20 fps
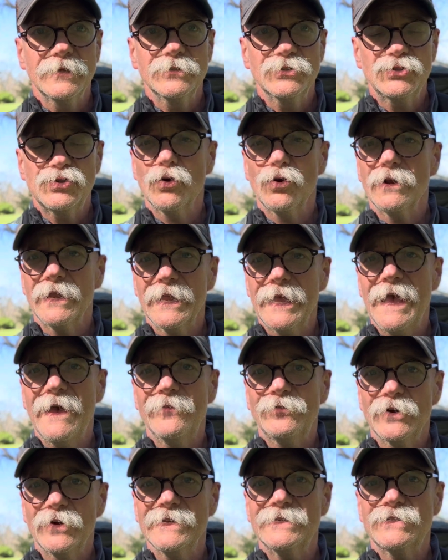shortly
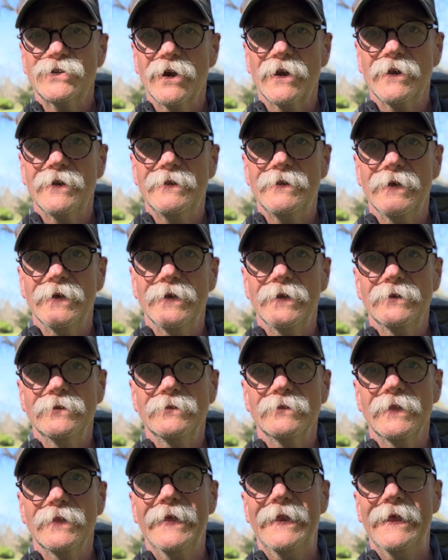after I started
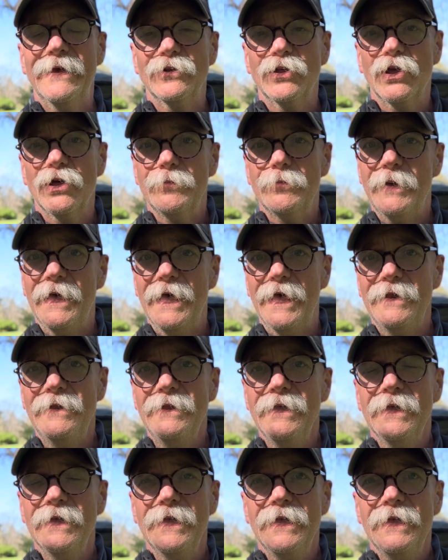lay down to go to
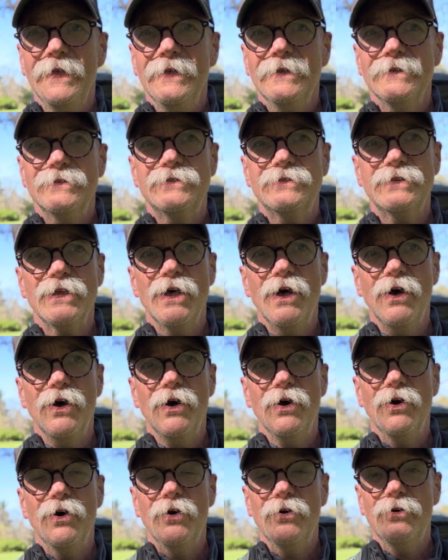bed.
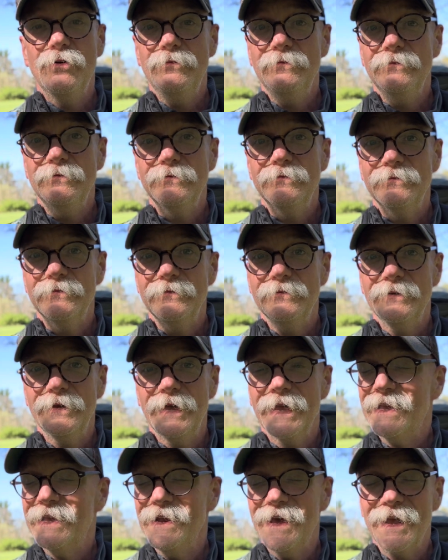So
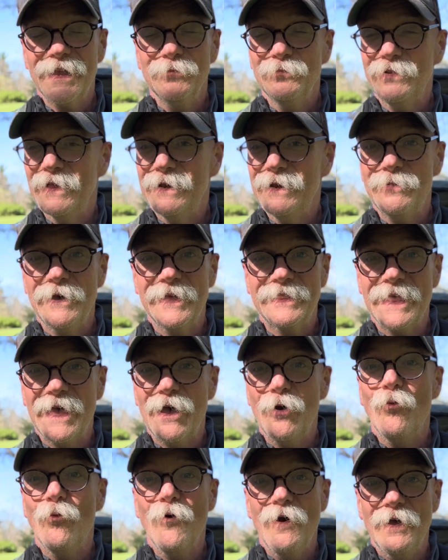I cannot complain about
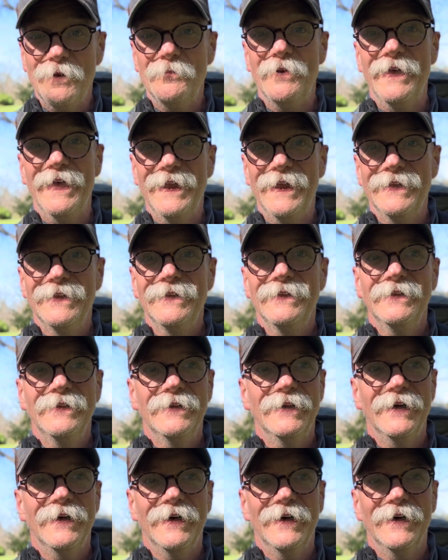that one bit.
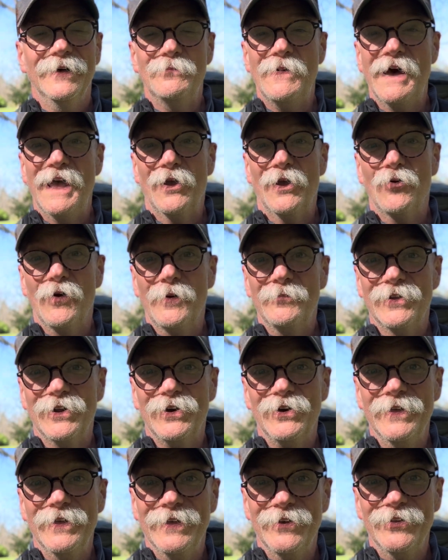My
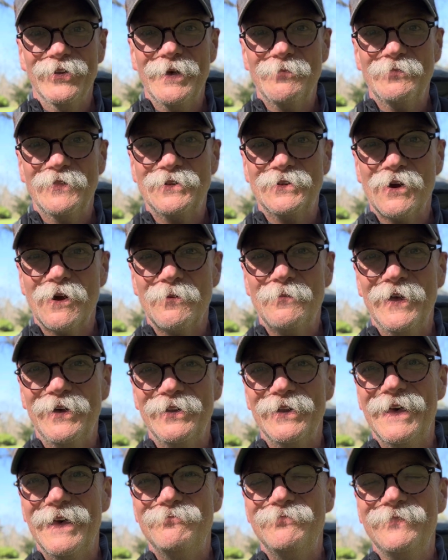equipment all held up. The tarp
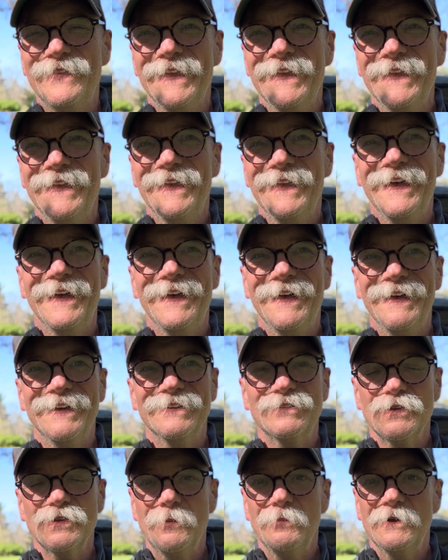held up.
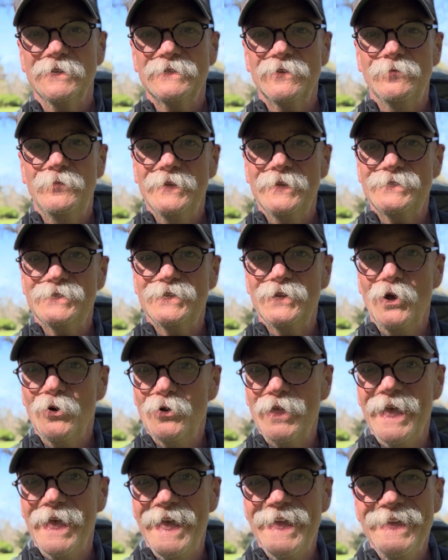So I must have pitched it
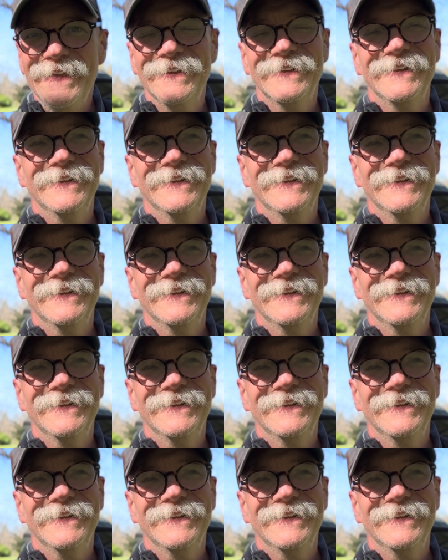okay,